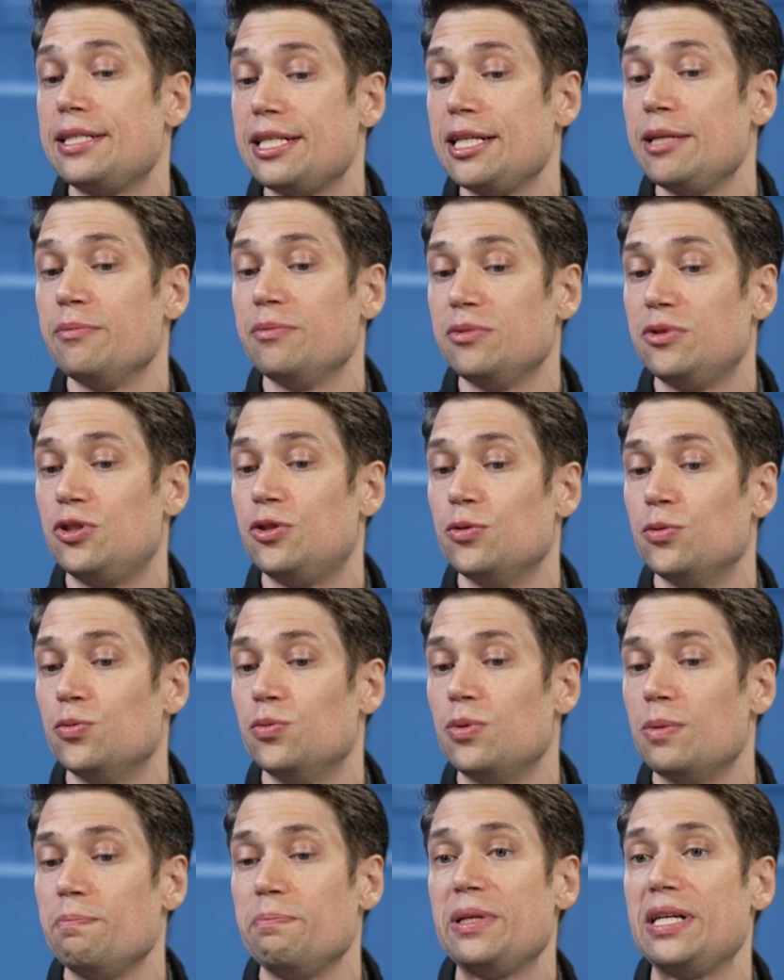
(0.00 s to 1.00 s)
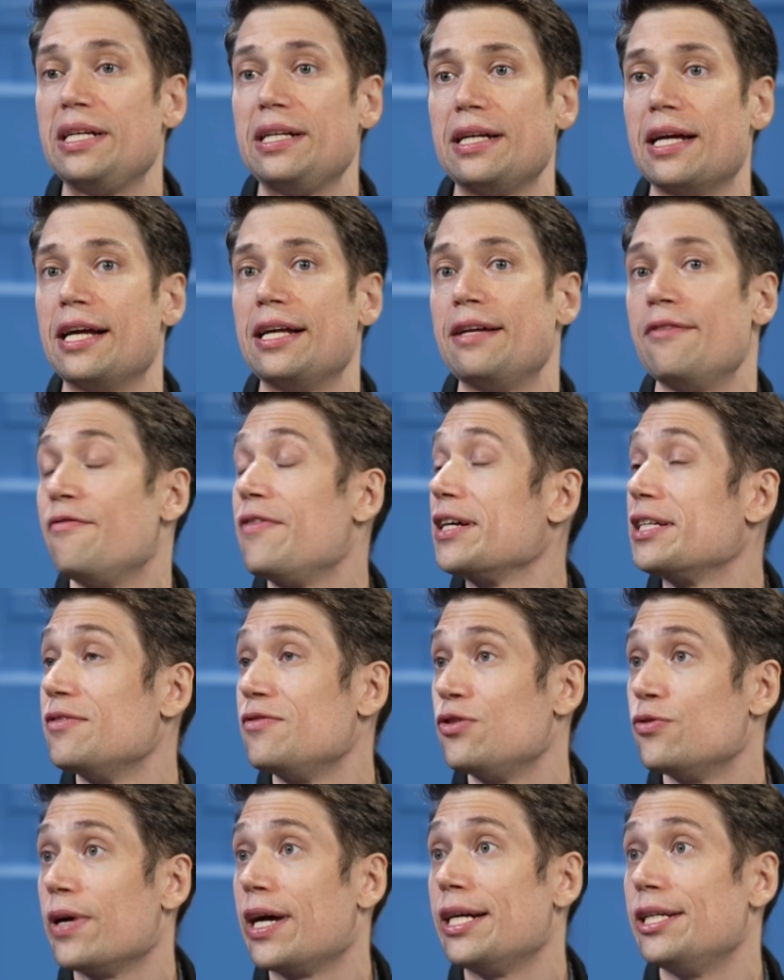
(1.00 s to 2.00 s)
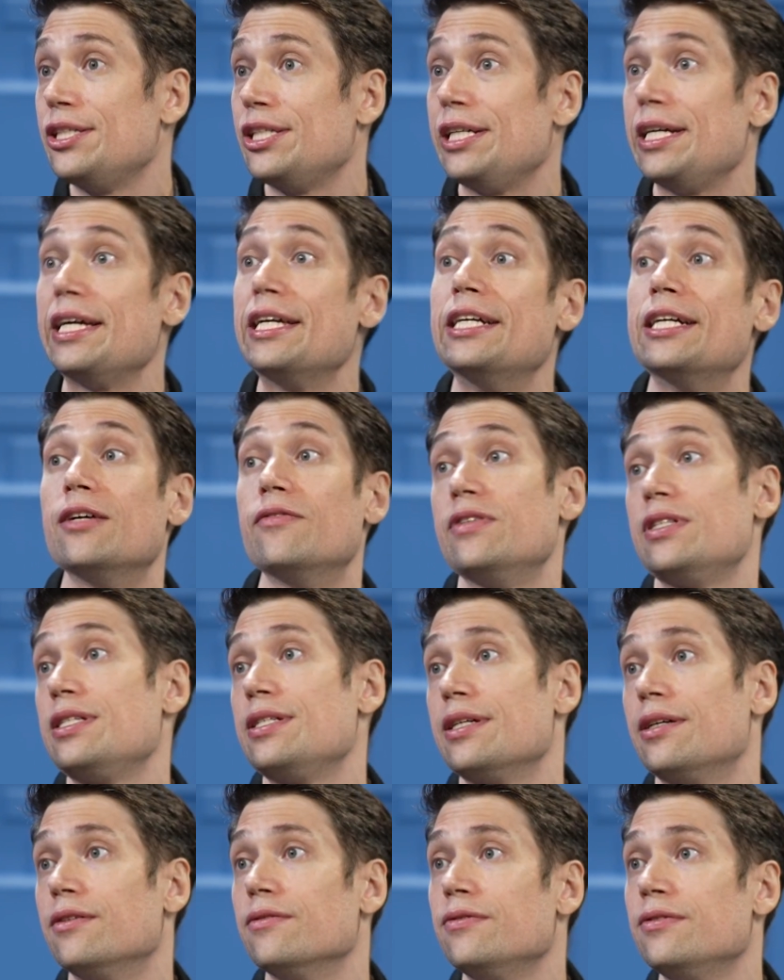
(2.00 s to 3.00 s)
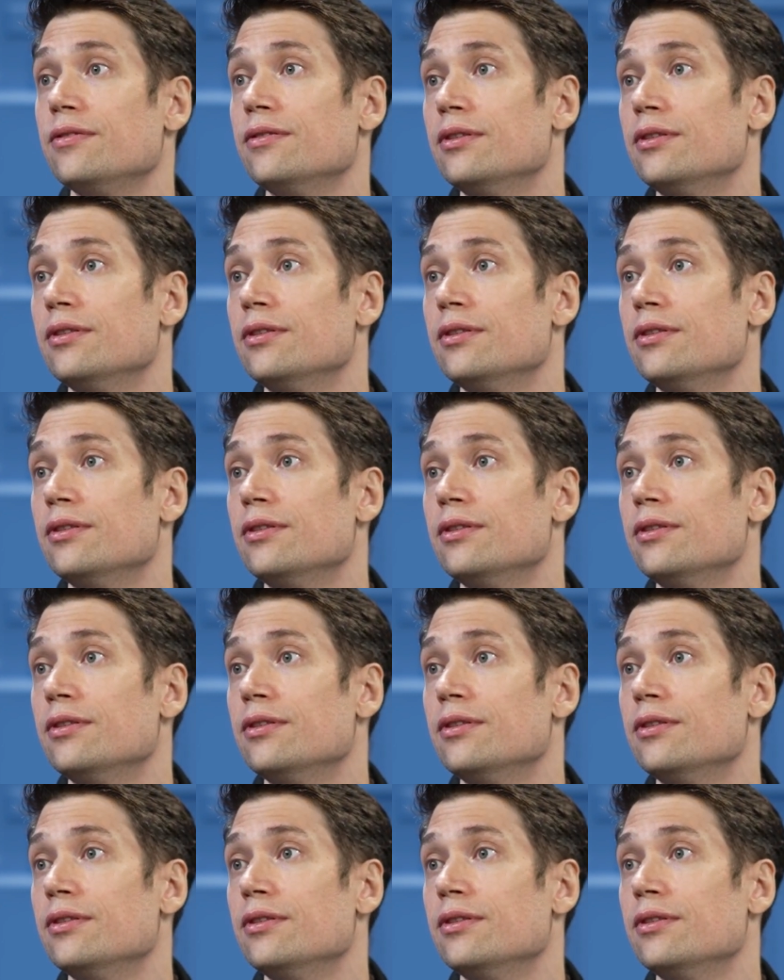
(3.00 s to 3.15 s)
seem to be an effective strategy in and of itself.